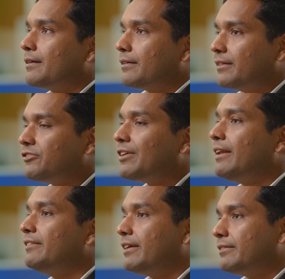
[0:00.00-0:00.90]
This
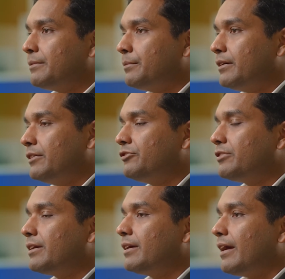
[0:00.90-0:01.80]
challenge has emerged
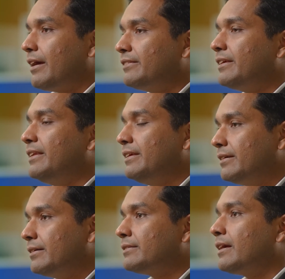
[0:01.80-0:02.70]
as the
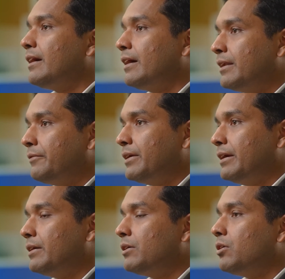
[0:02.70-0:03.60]
leaders are
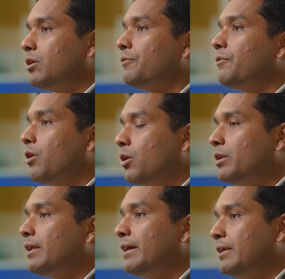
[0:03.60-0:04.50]
unaware of all
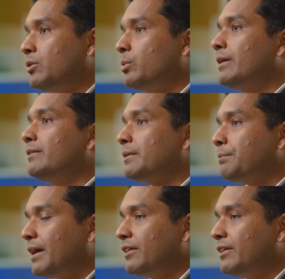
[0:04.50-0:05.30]
end-to-end supply